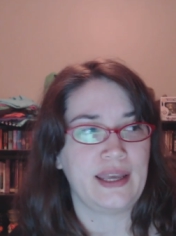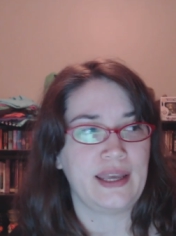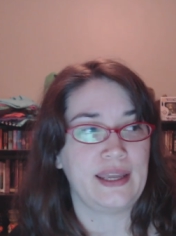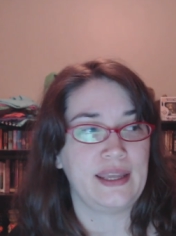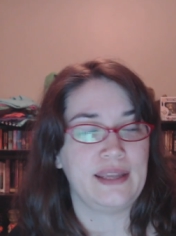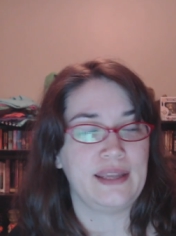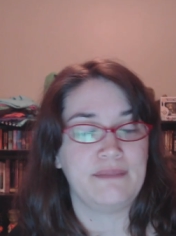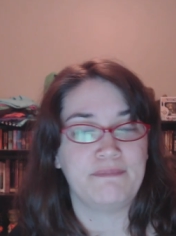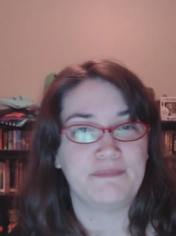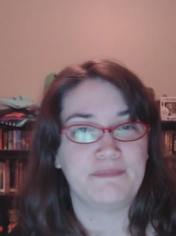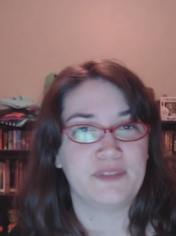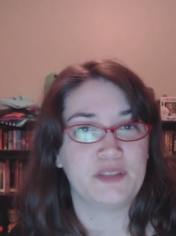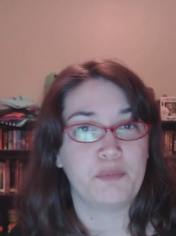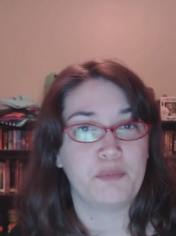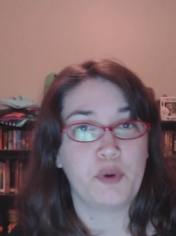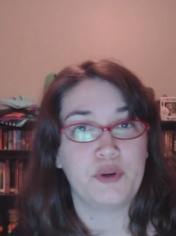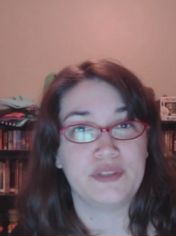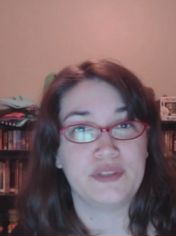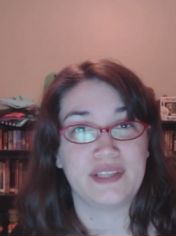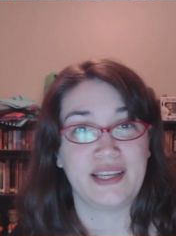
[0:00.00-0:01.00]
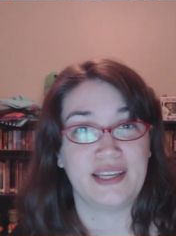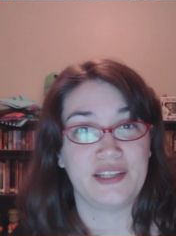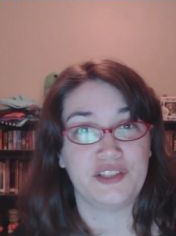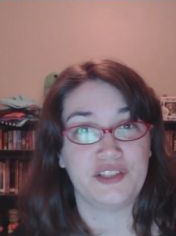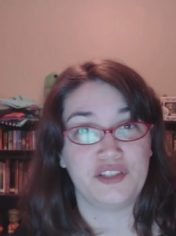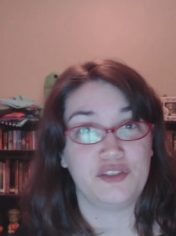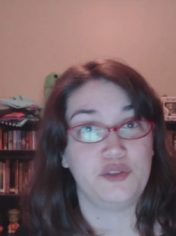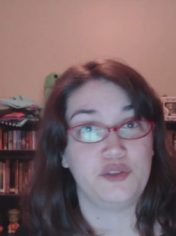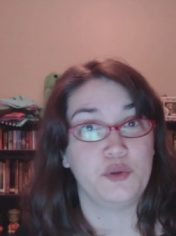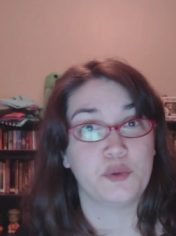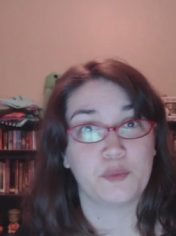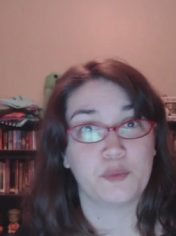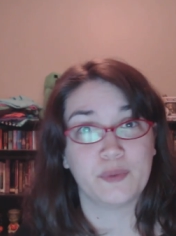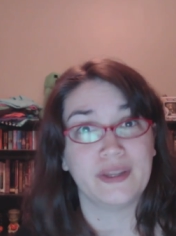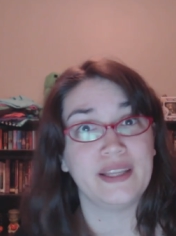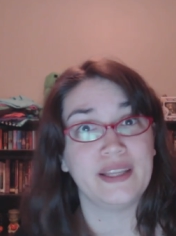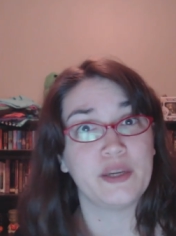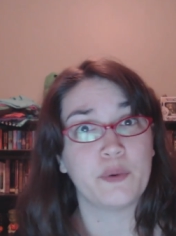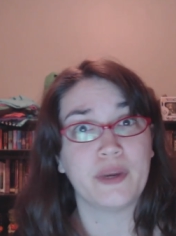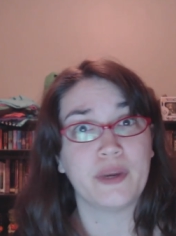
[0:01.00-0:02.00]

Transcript: I suppose I can just do a really